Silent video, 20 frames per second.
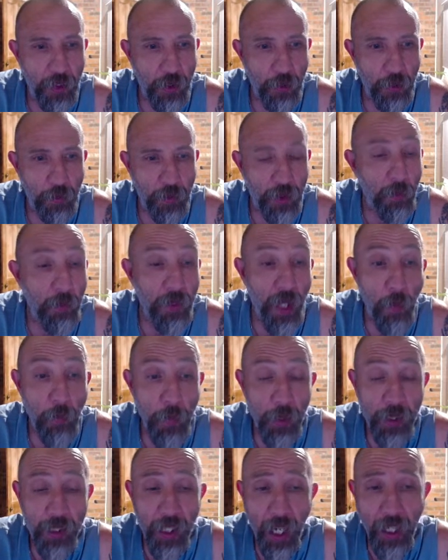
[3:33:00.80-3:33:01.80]
some of the
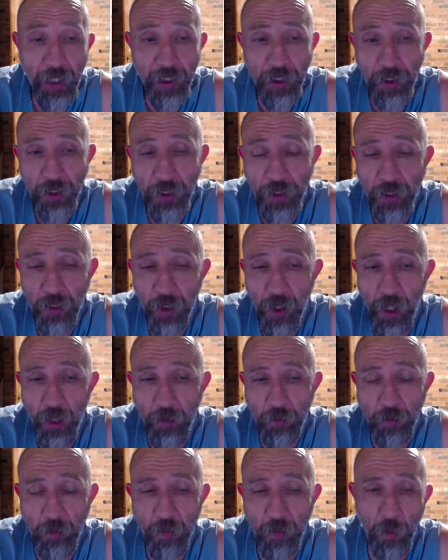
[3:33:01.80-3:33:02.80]
applications, like
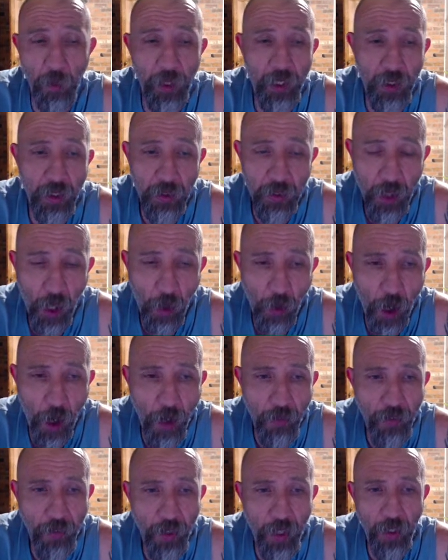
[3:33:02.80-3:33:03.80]
we can go
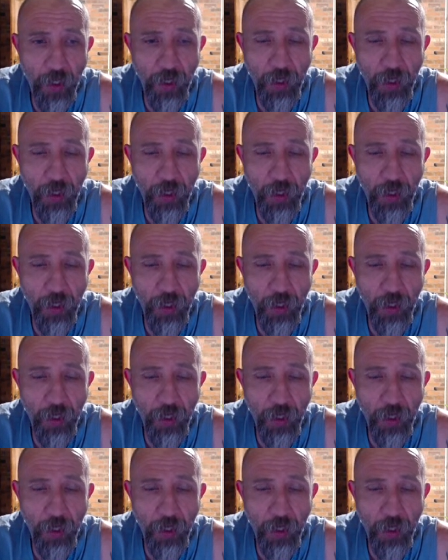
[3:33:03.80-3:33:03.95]
over